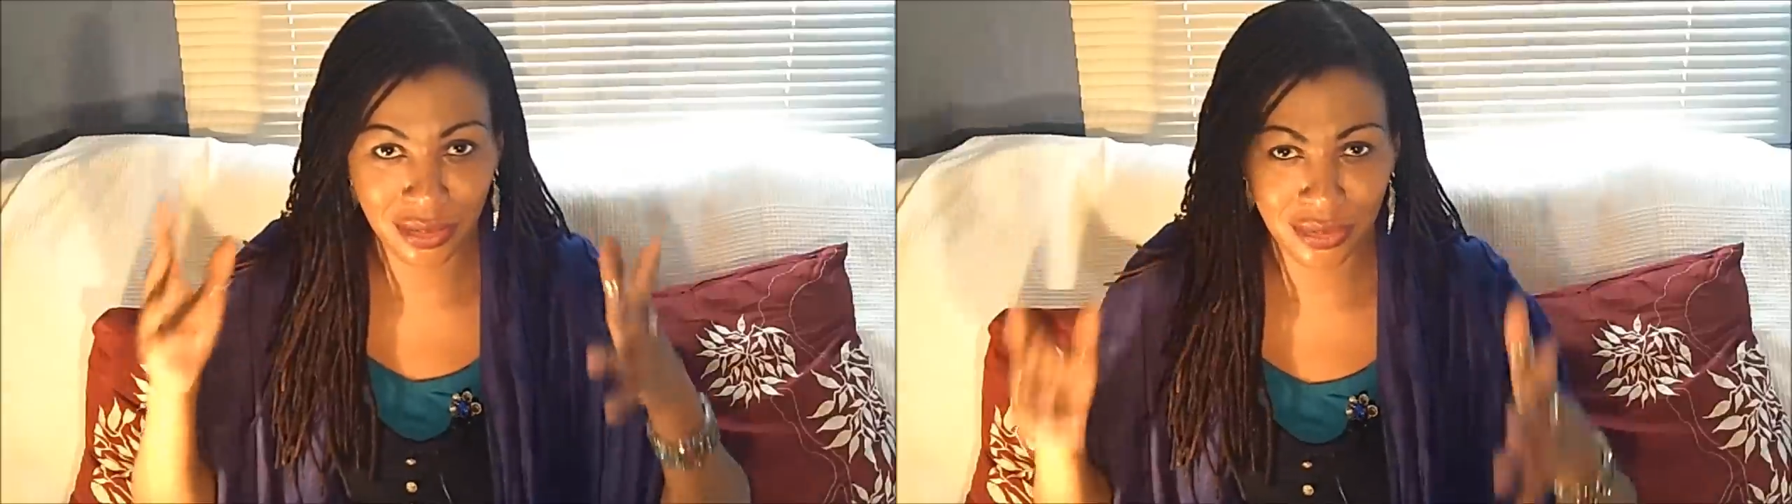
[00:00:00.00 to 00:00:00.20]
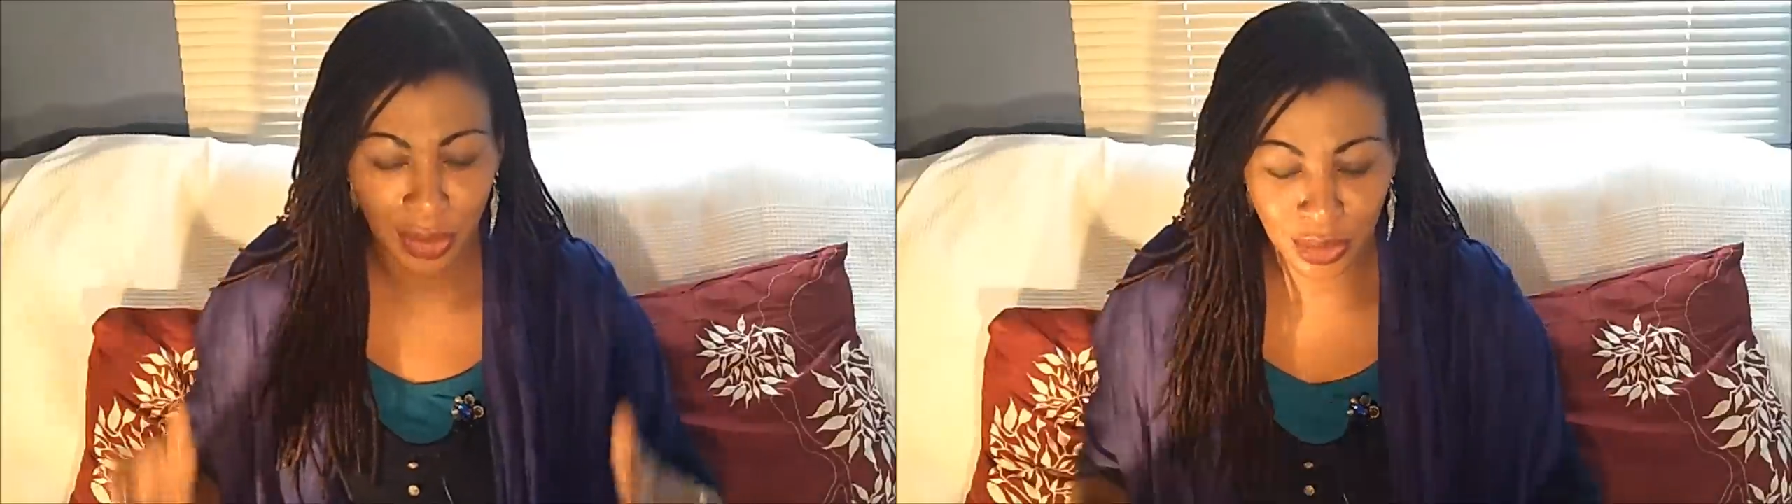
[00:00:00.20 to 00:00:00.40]

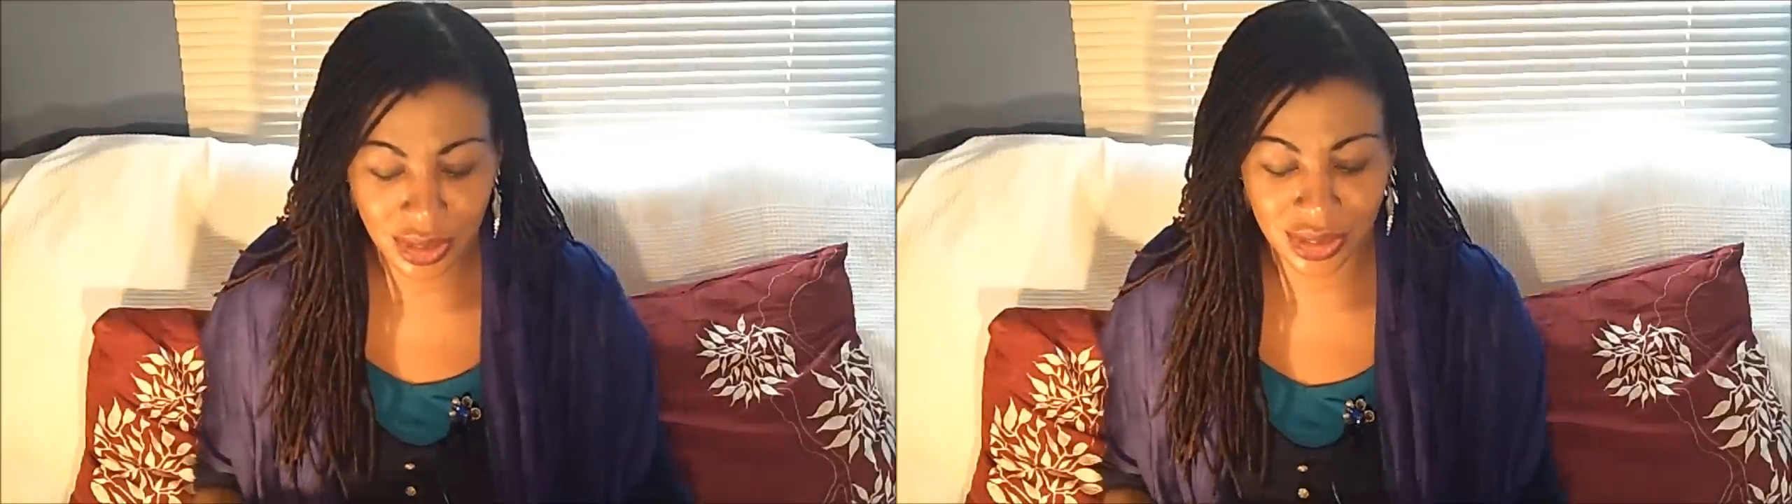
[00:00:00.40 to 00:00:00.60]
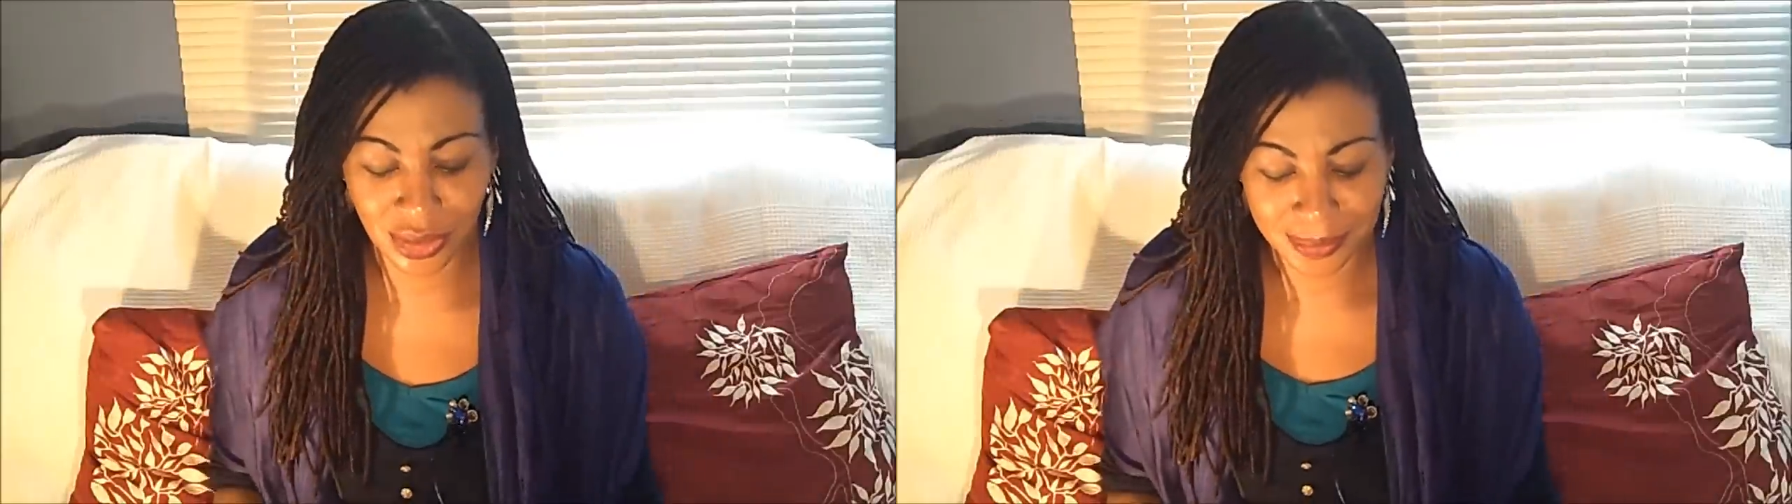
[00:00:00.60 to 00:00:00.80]

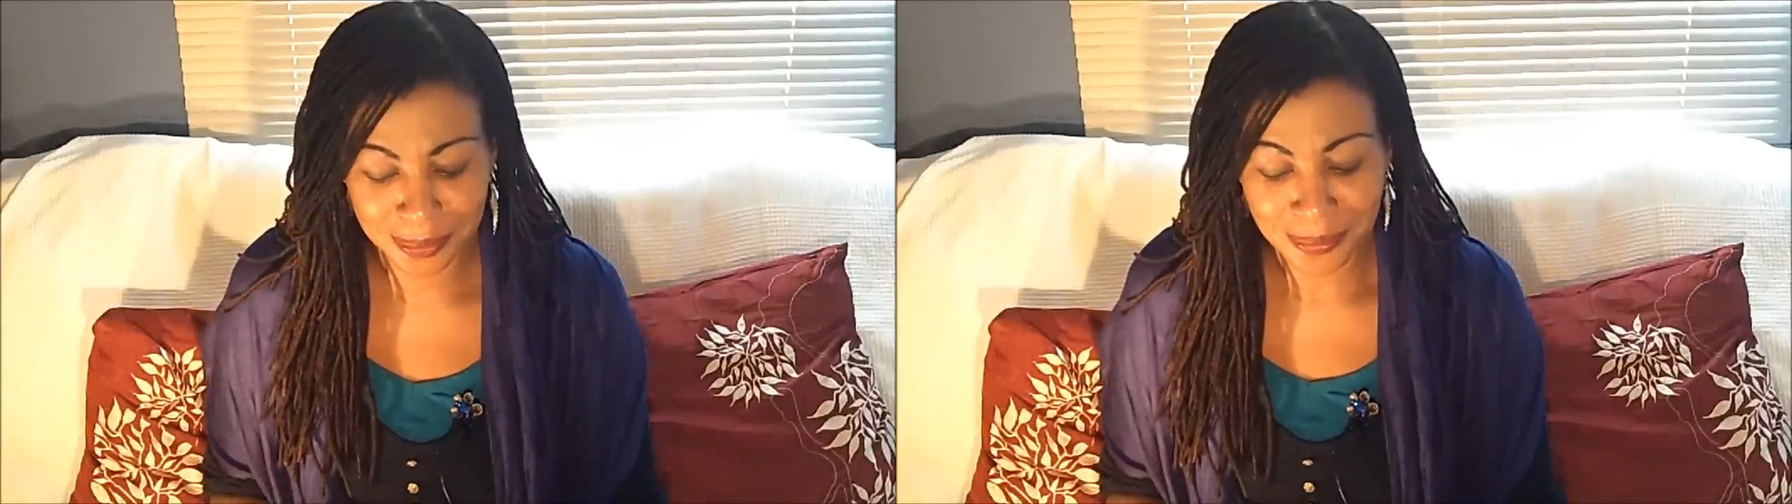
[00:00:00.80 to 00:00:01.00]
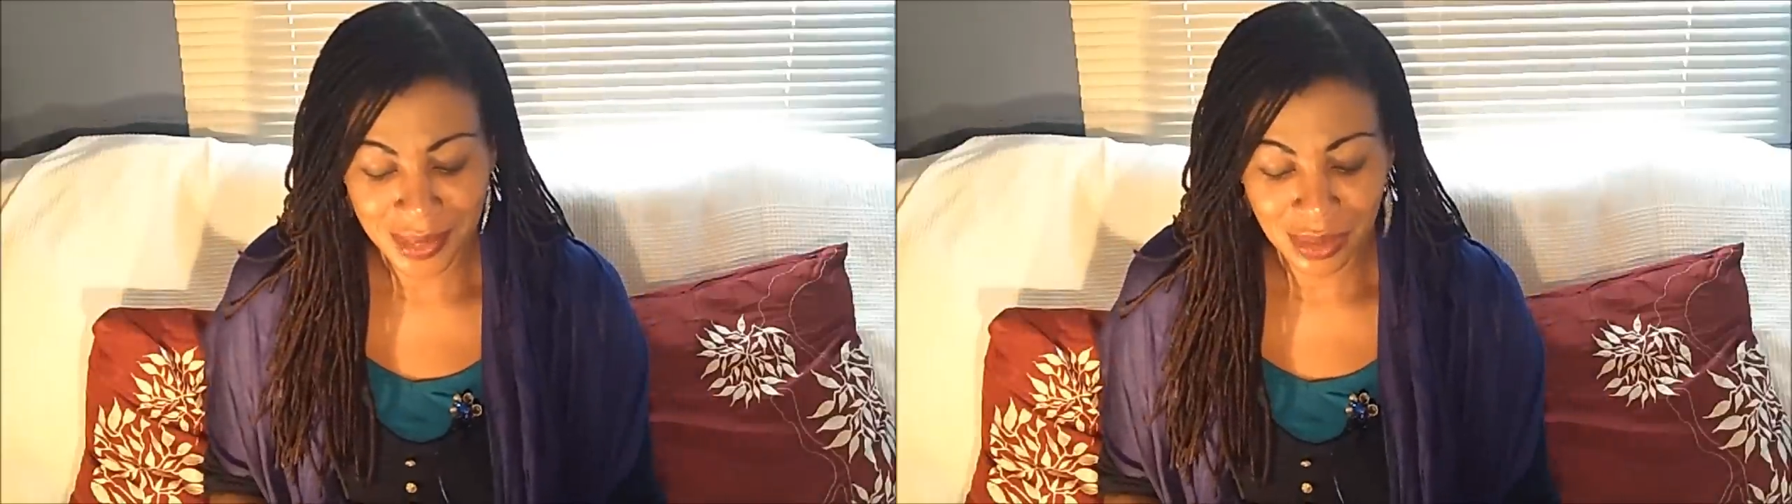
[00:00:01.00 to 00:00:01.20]
focus on,
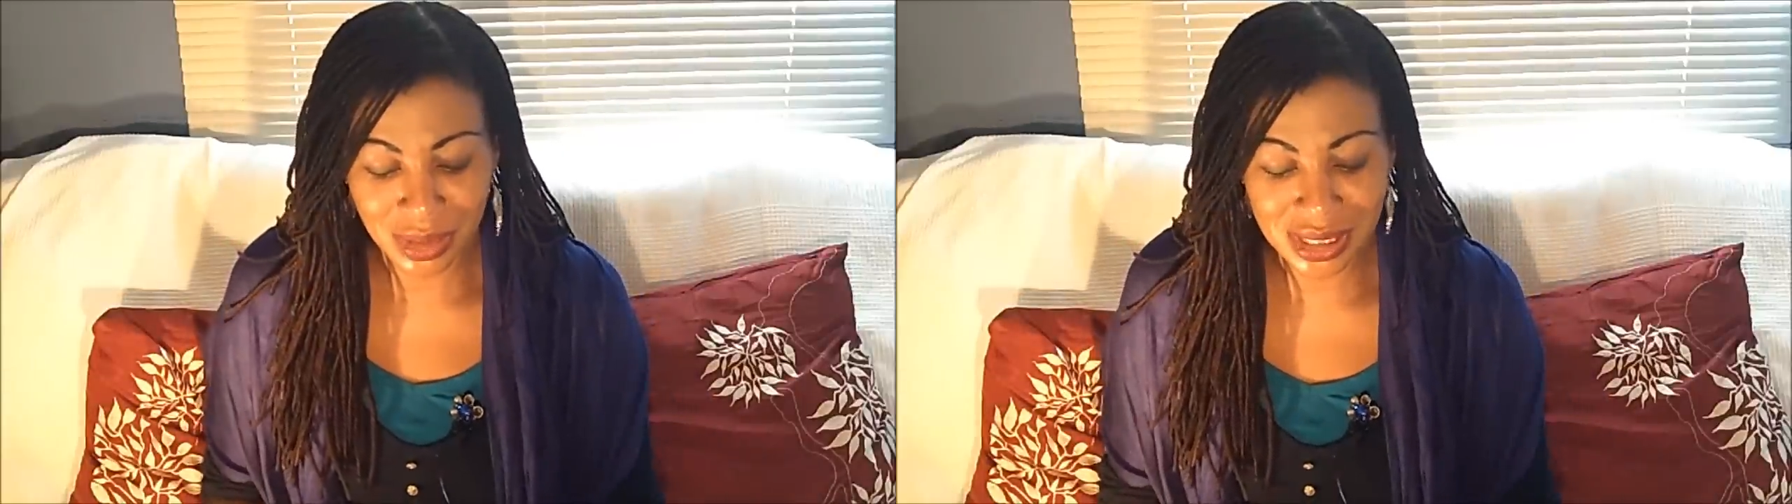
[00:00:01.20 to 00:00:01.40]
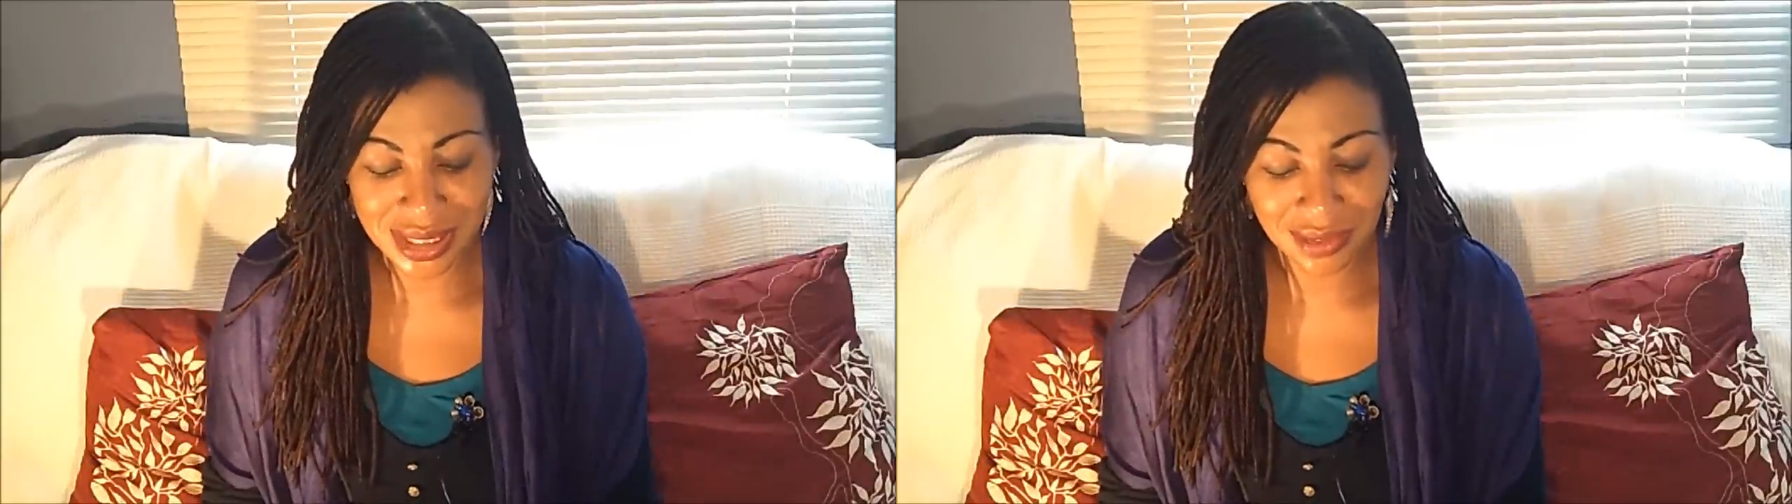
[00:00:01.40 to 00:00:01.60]

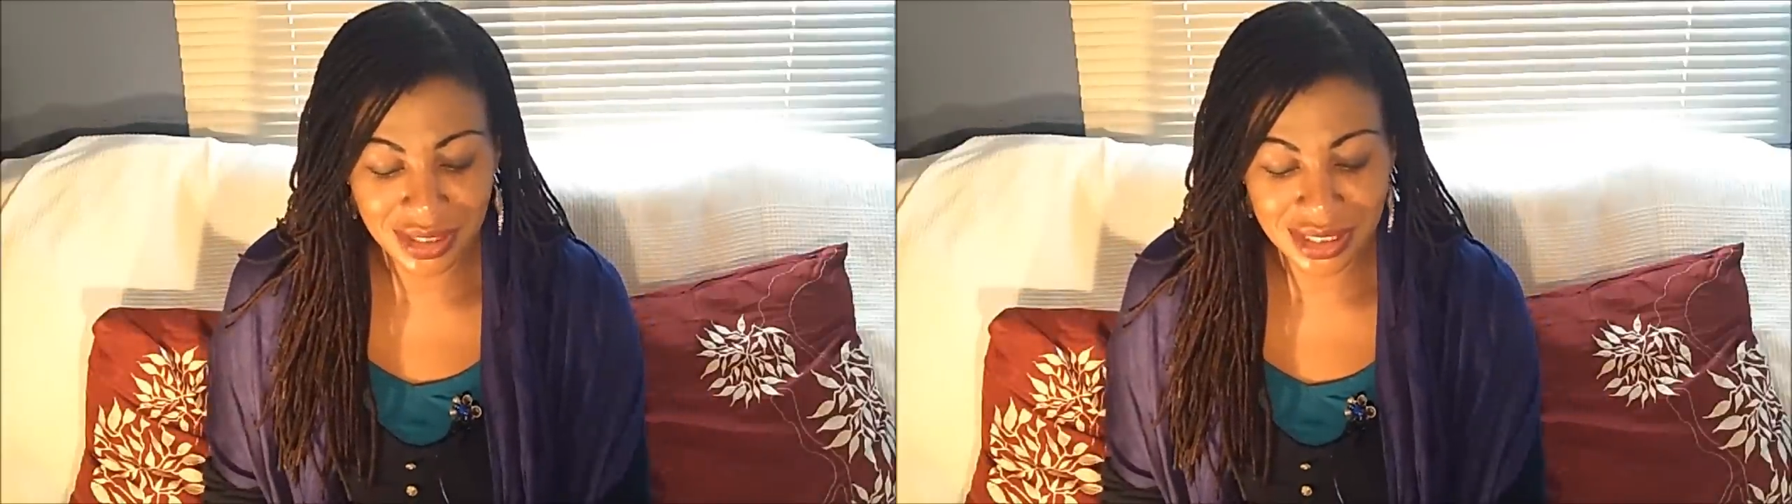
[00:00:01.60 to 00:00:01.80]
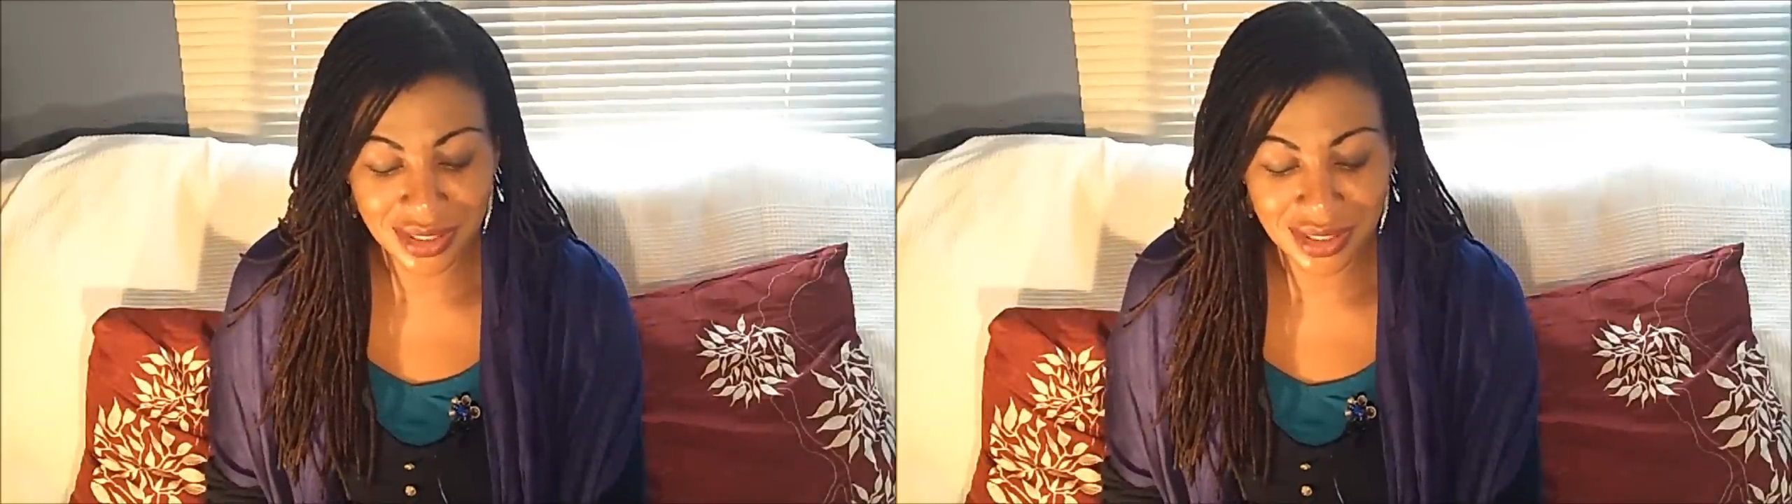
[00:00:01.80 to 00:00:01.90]
which is lovely.